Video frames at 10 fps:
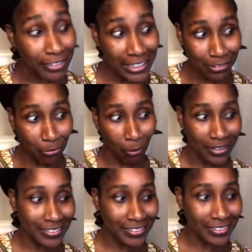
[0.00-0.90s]
really
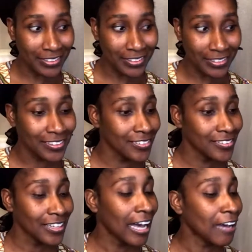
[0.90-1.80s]
wanted to,
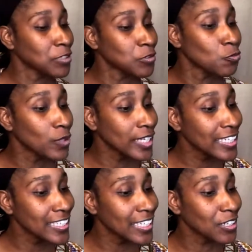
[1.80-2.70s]
I've been
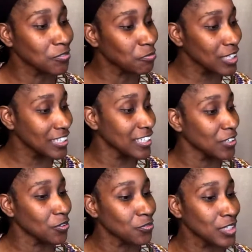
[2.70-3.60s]
waiting and
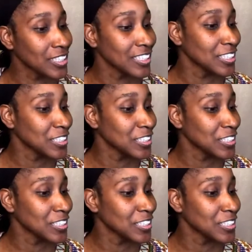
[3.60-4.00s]
waiting and waiting.